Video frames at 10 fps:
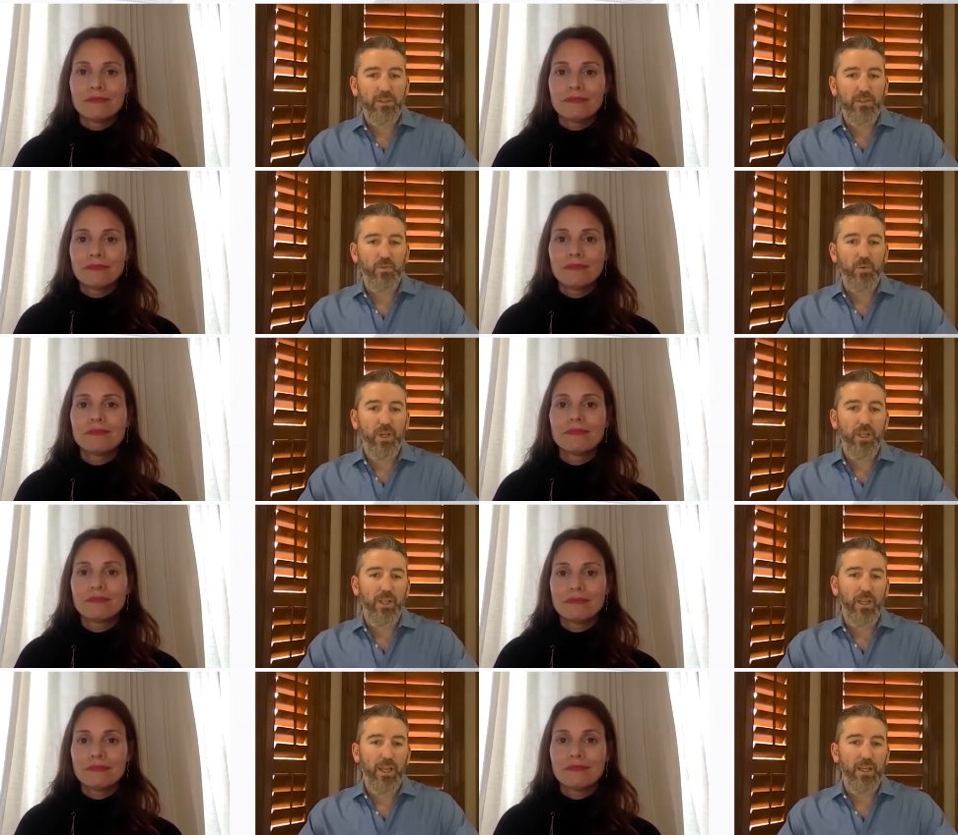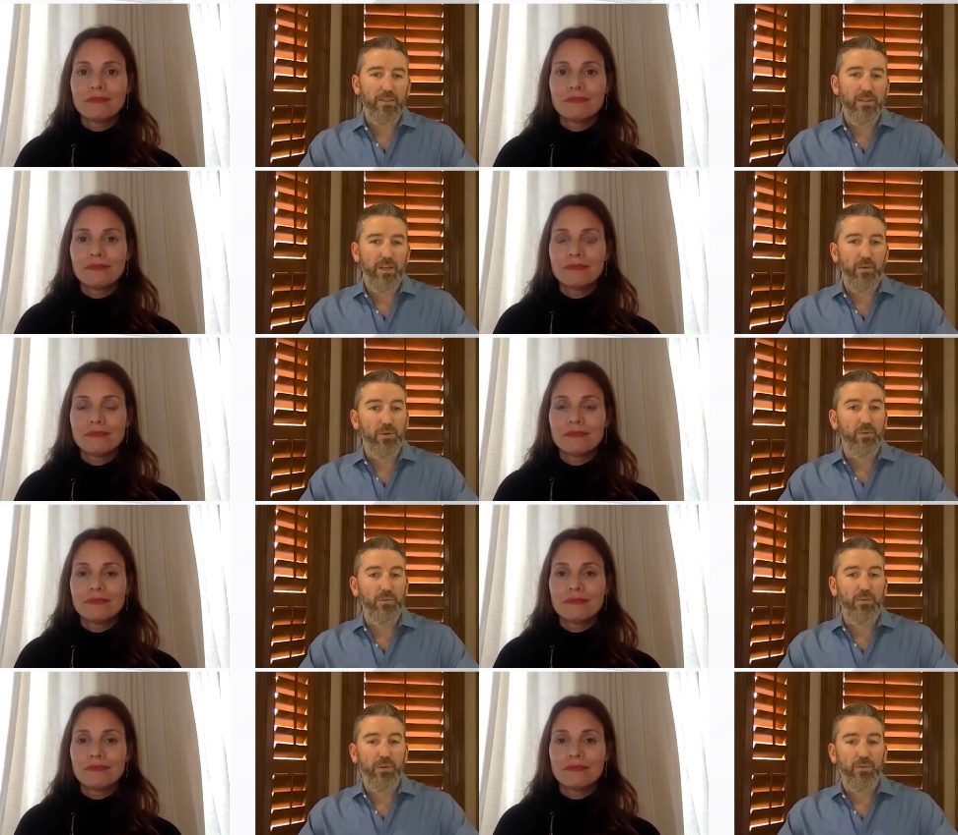Speaker 1: as well as the networks we're
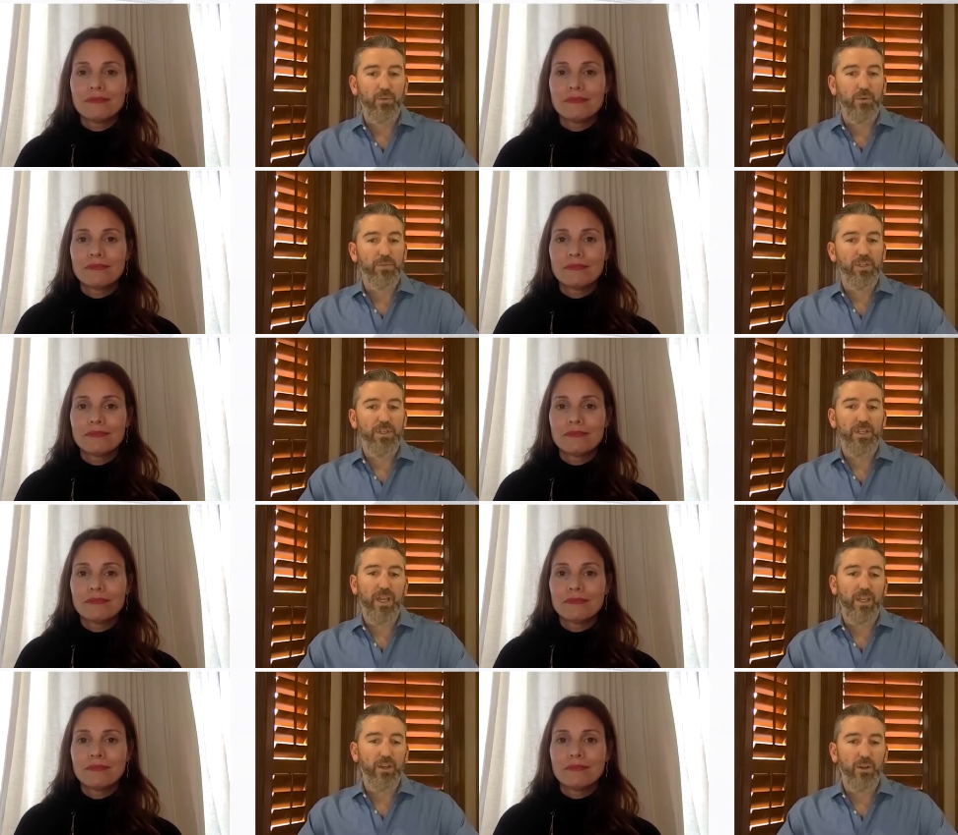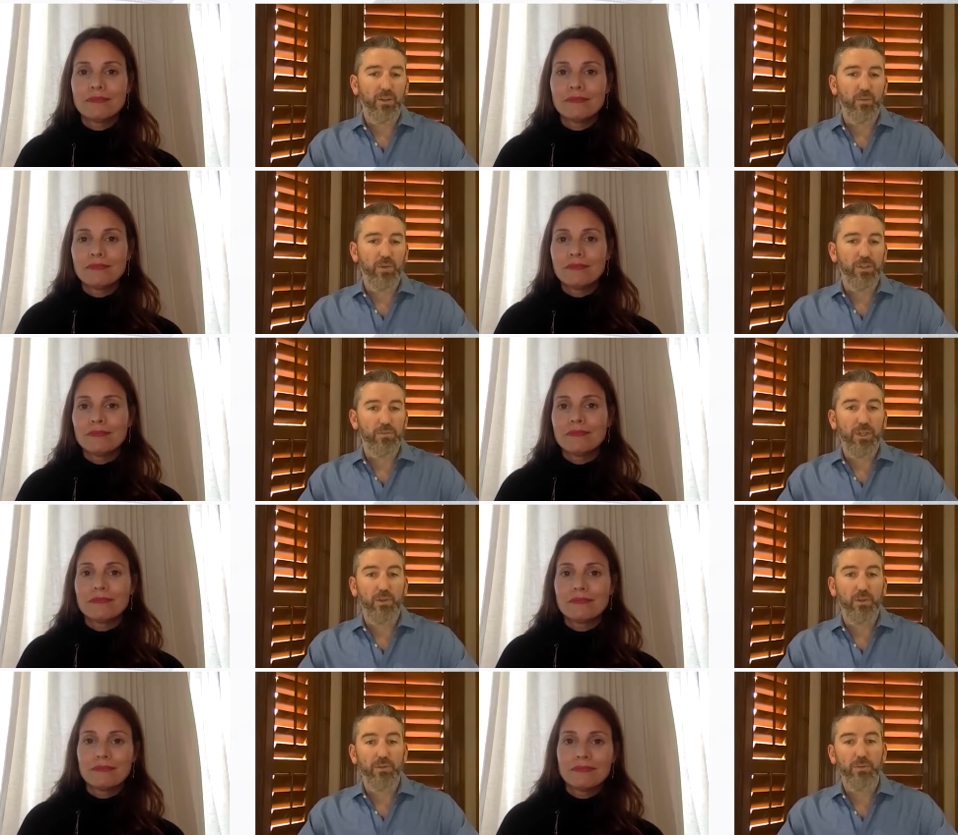deploying for them today all on one
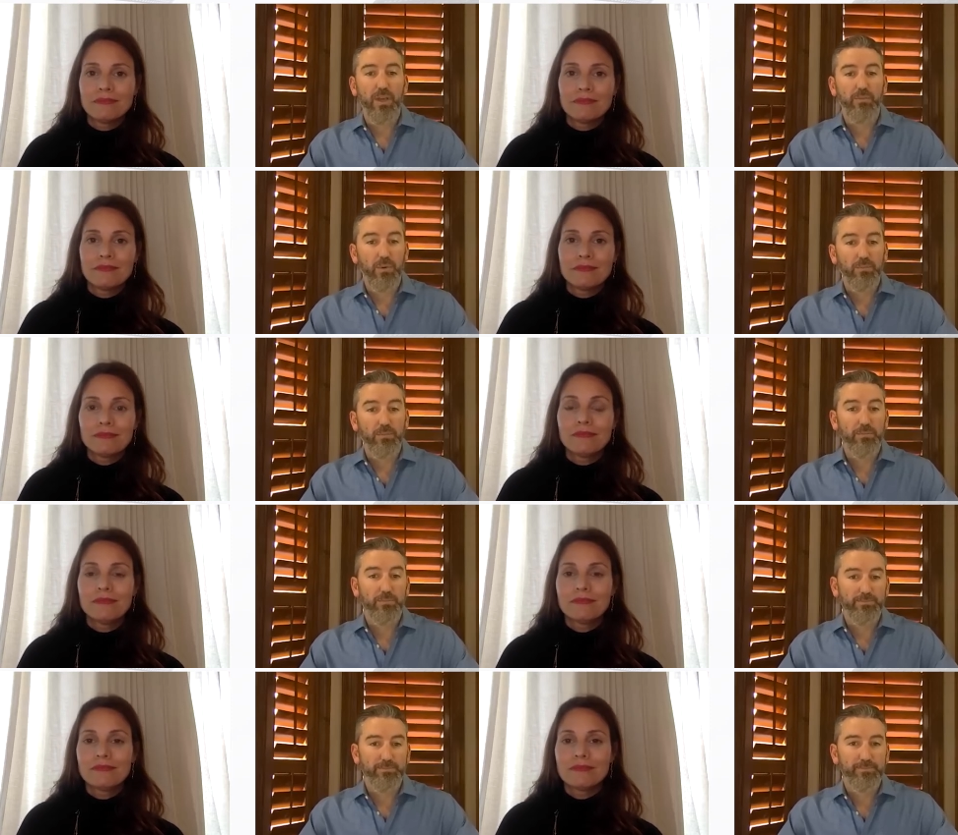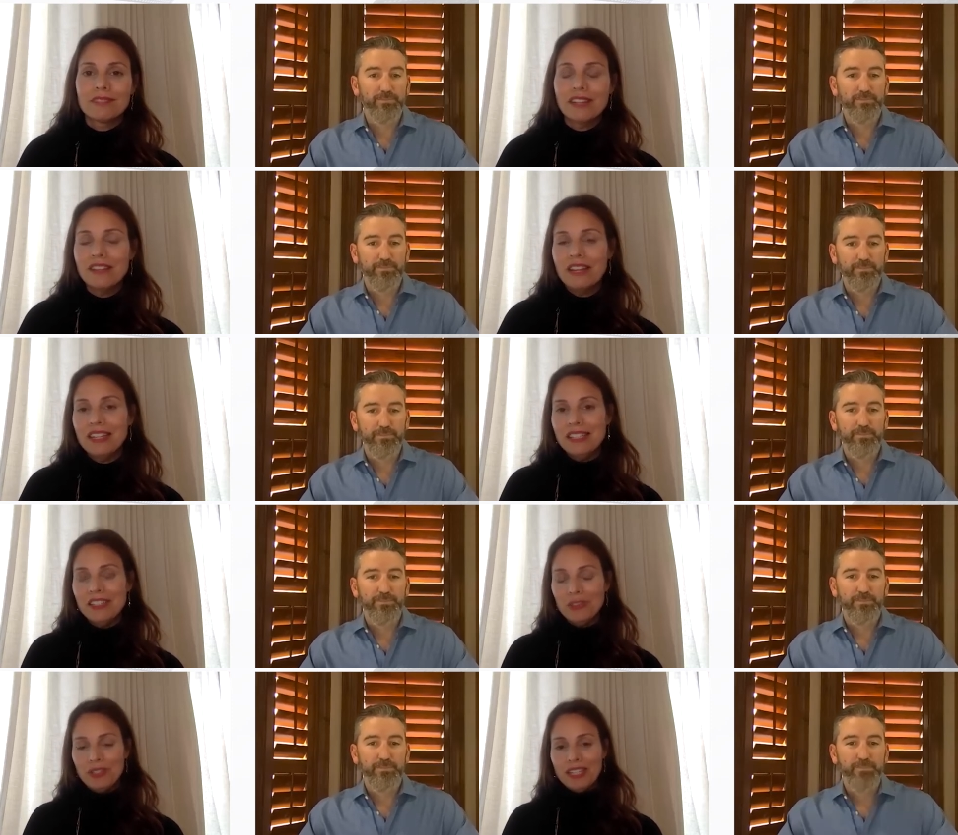ubiquitous platform. Oh, that
Speaker 2: is
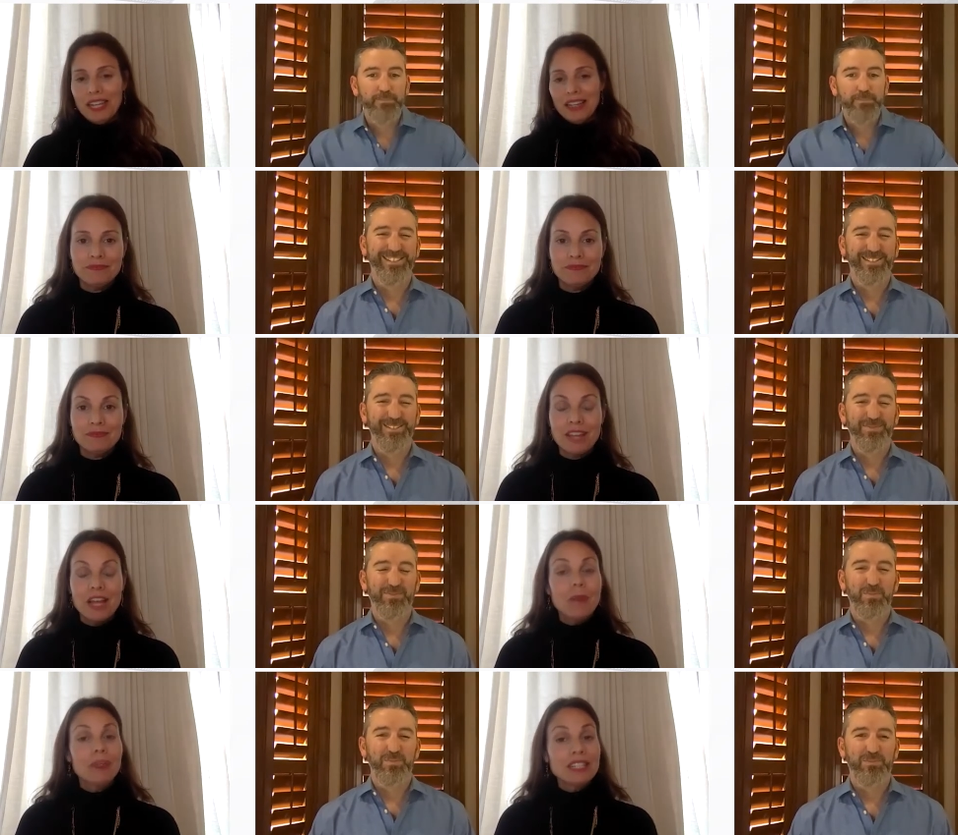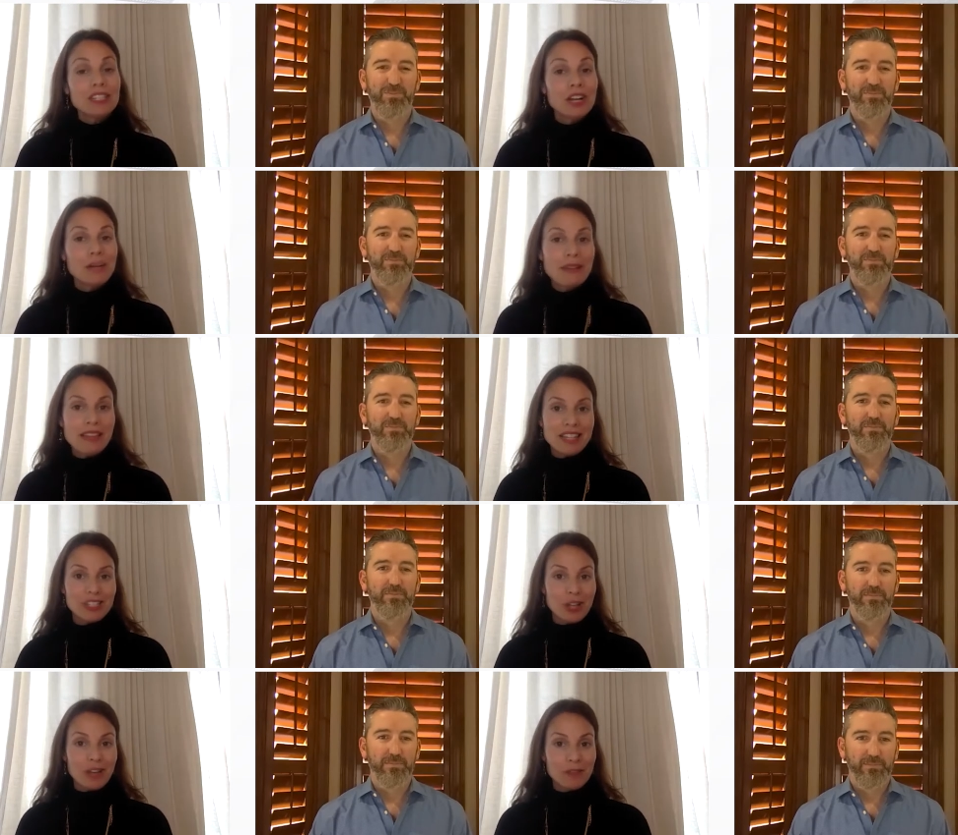interesting. Well, let's talk about that
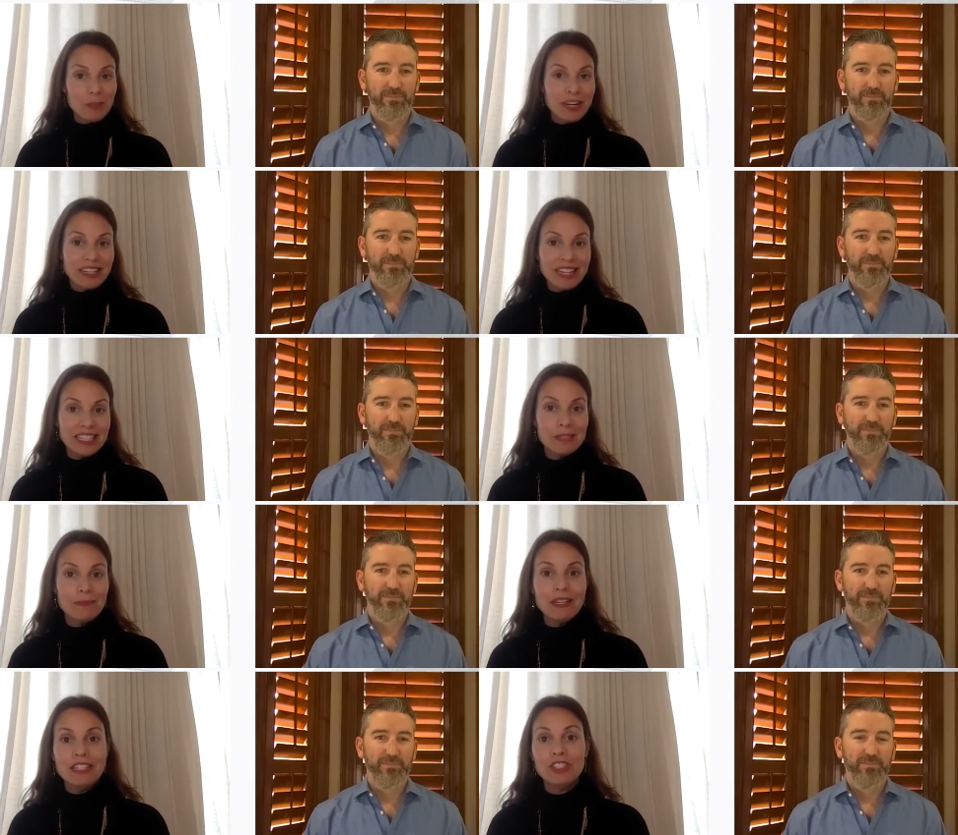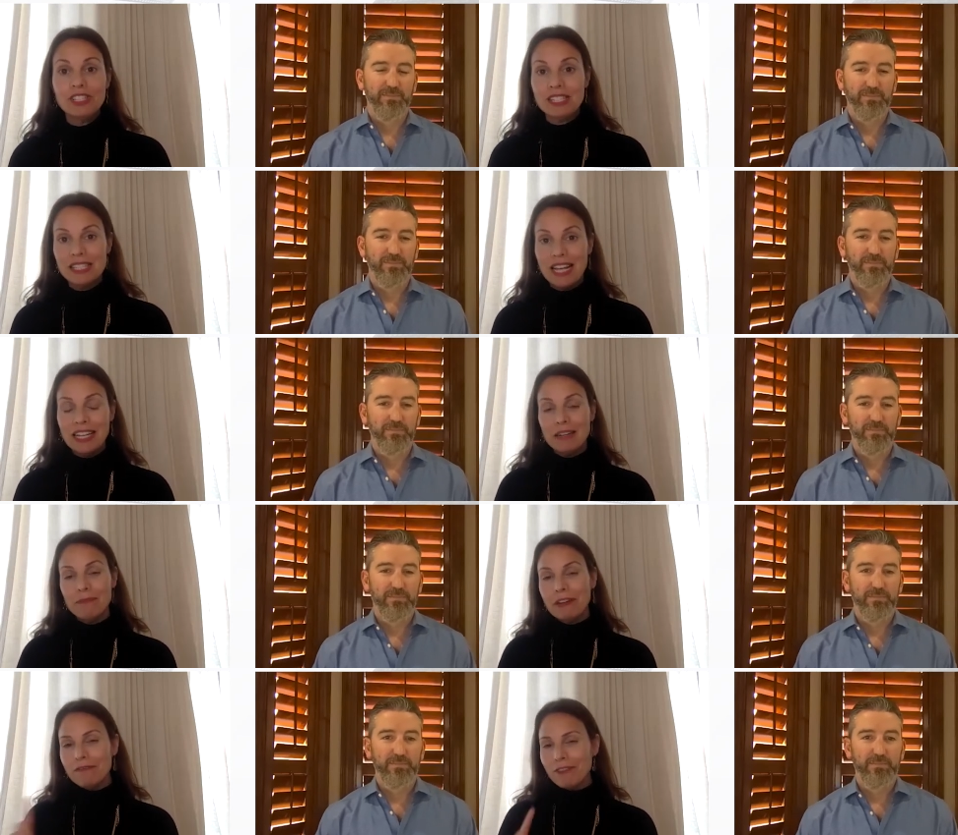software enhancement in just a second.
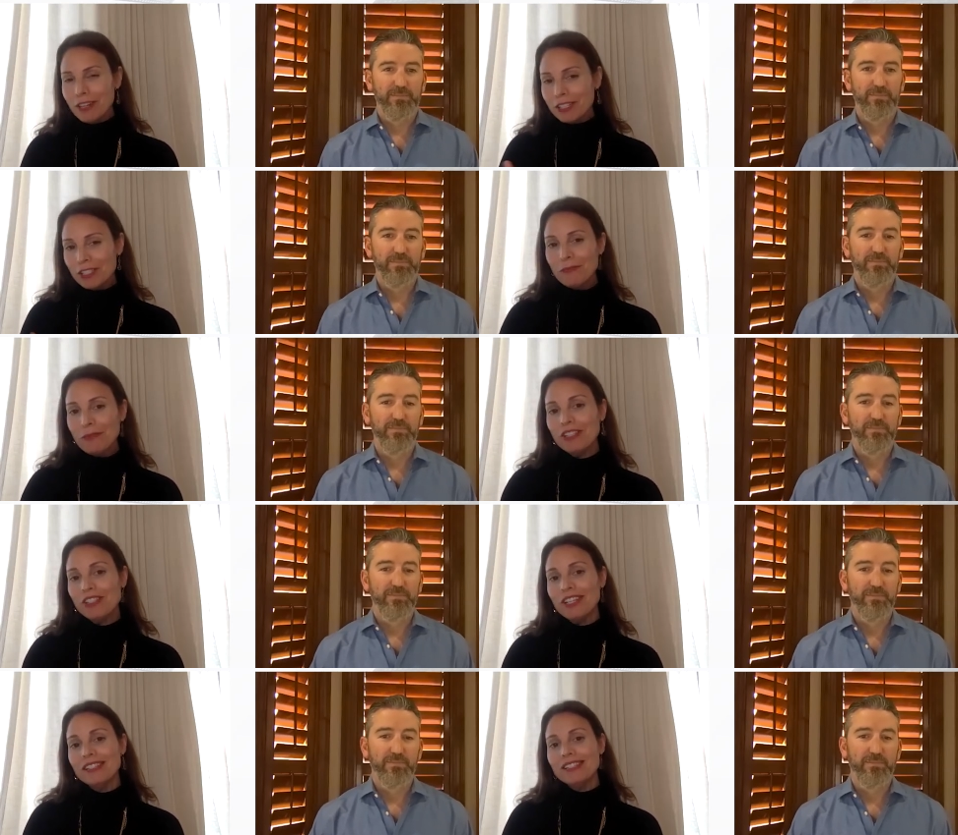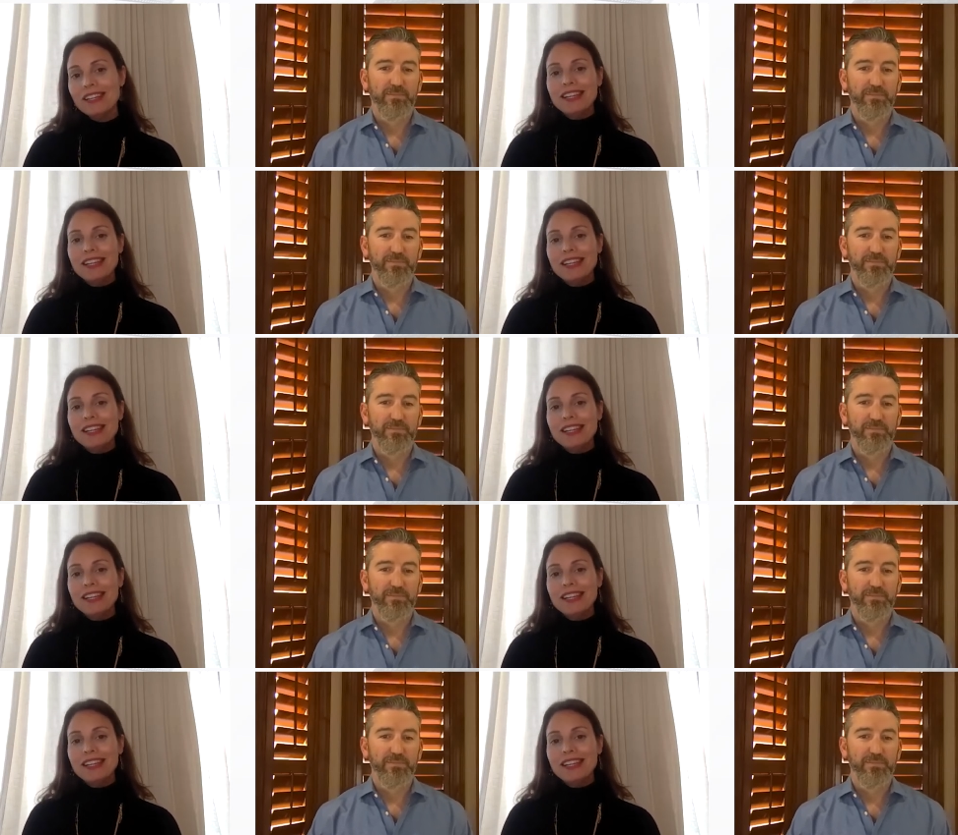But first, you mentioned